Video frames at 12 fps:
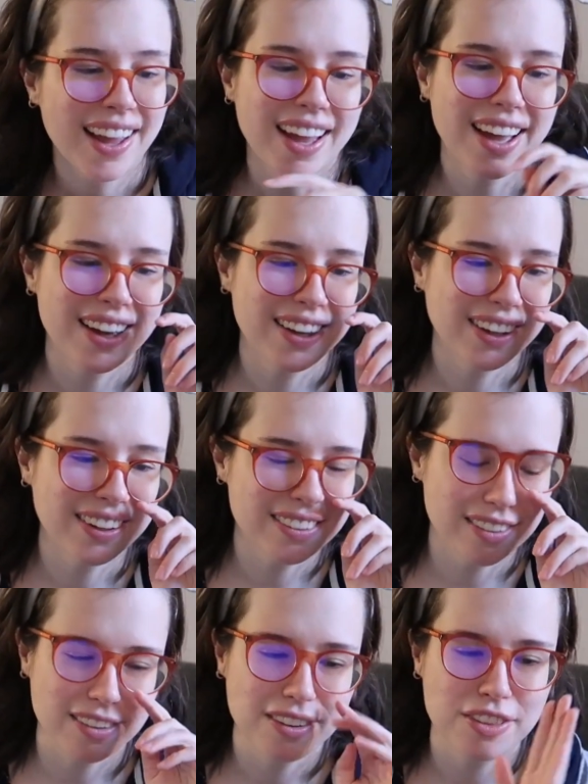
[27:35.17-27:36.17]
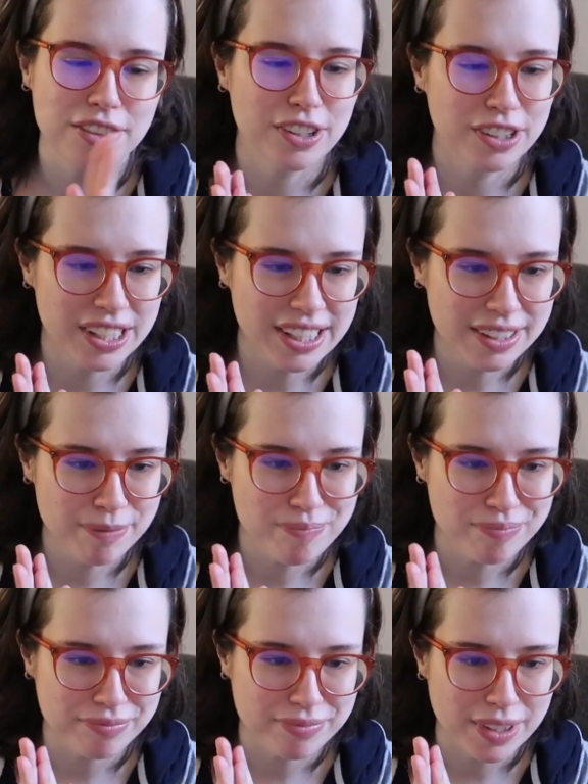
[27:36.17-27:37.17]
30,
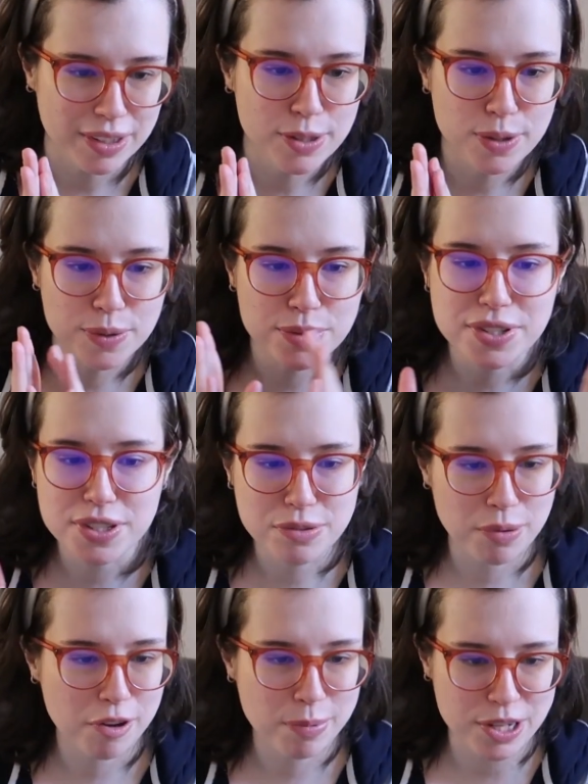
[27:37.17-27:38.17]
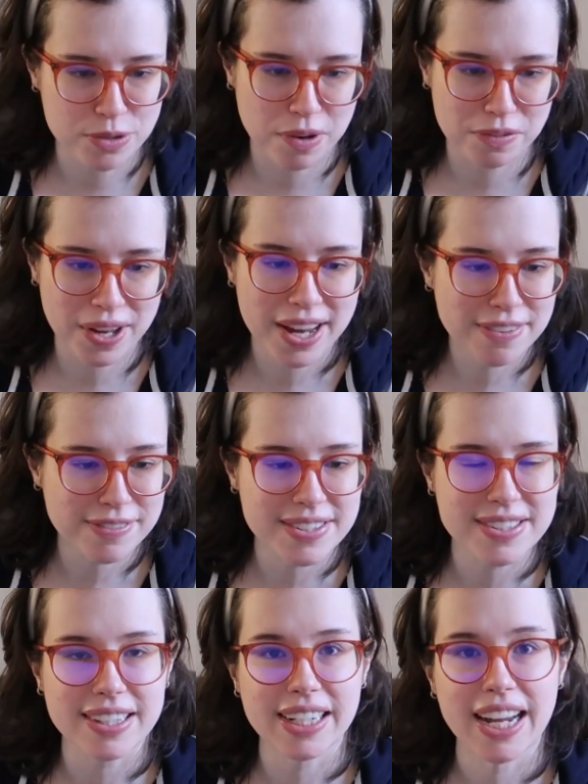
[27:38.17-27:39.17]
use the 12 by 12
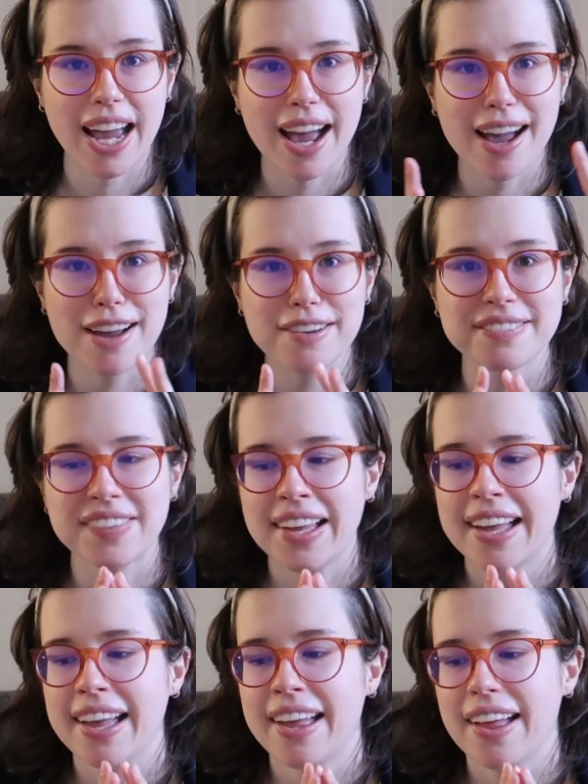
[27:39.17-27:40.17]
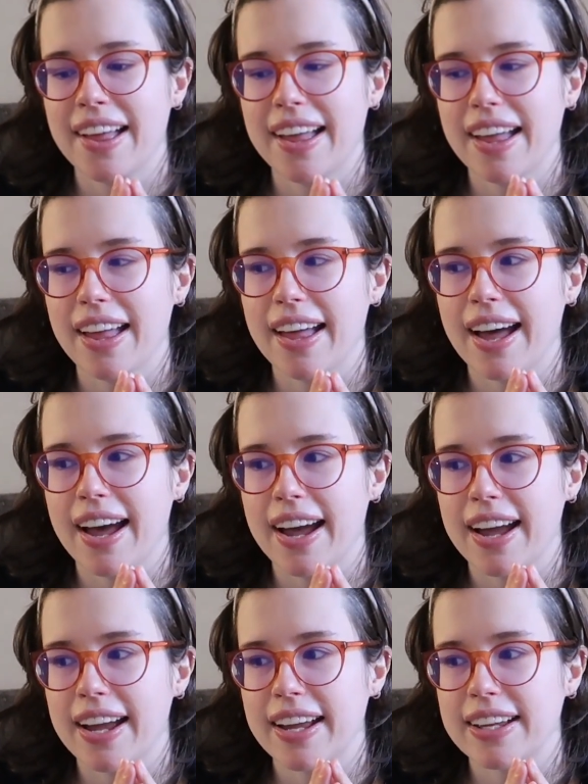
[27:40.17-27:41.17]
canvas that I have.
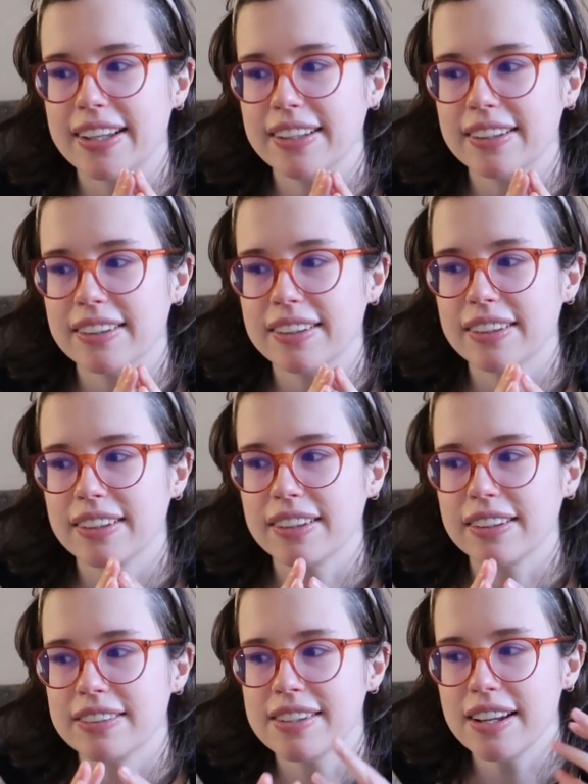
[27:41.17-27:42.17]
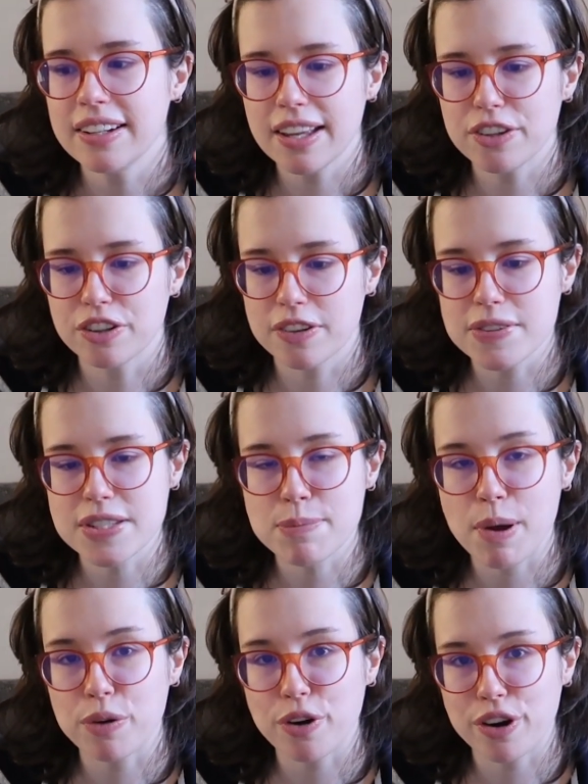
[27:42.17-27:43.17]
I tend to get nervous
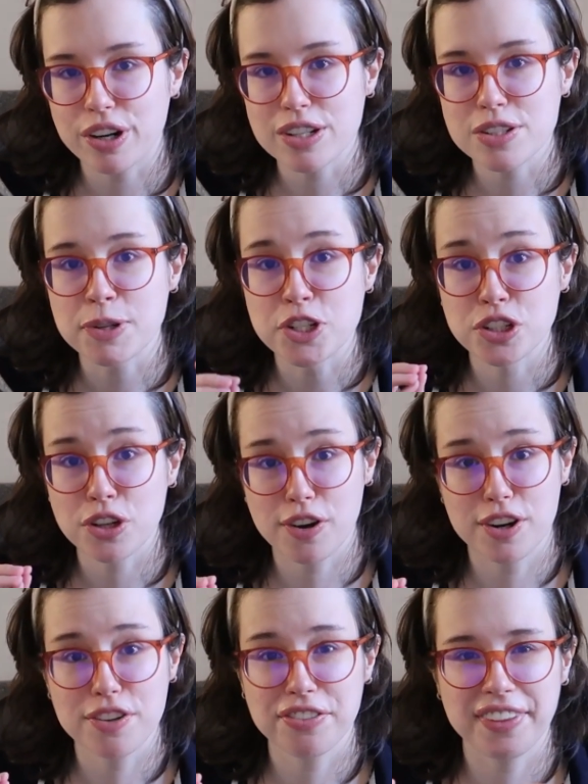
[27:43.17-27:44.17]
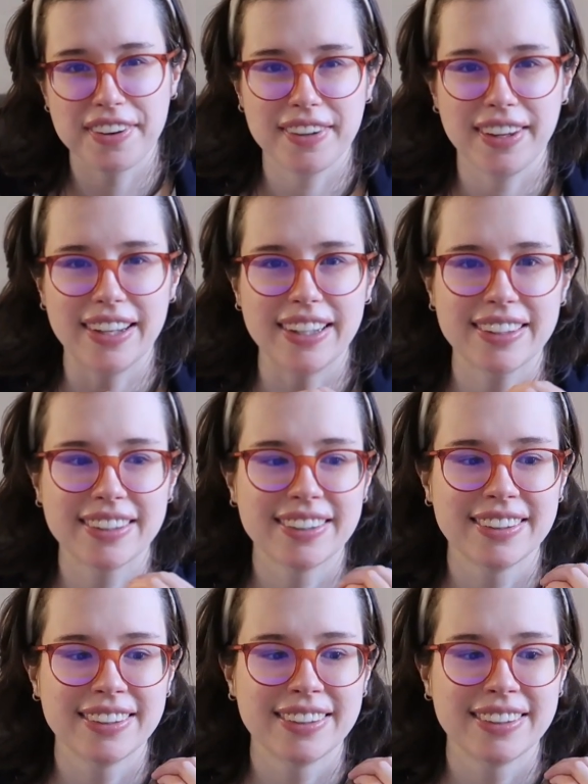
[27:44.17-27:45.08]
about art, especially art that like